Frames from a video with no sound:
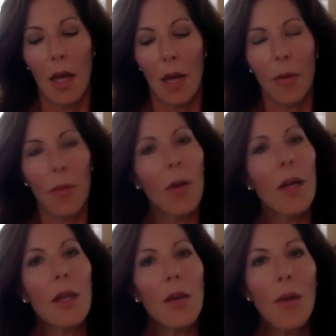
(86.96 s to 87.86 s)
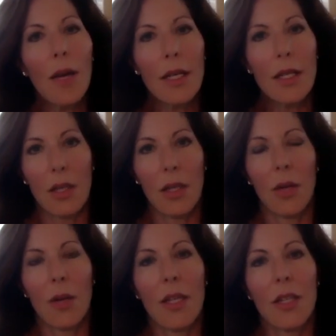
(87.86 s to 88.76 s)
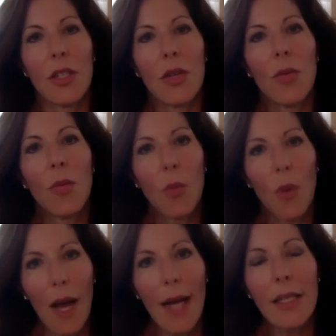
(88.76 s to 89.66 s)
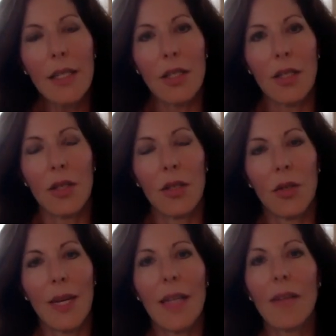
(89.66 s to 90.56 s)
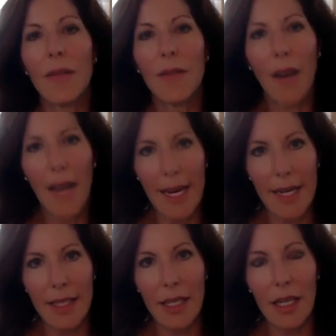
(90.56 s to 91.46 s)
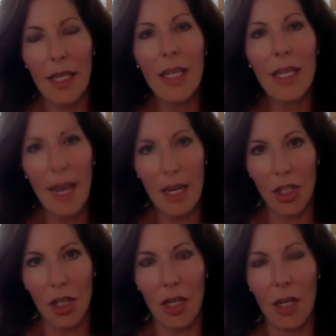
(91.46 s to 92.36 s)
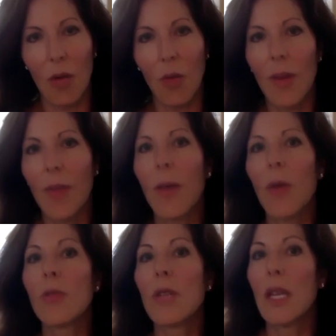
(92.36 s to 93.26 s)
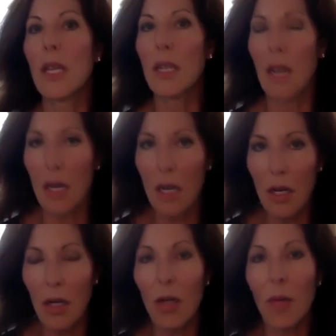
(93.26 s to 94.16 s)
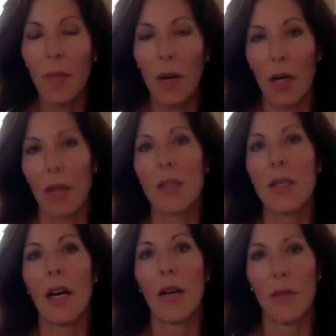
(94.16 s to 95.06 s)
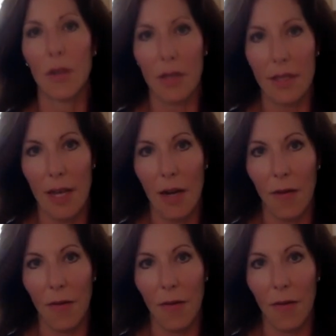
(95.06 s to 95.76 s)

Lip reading: But what you want to do is you want to invite connection with those younger parts of yourself.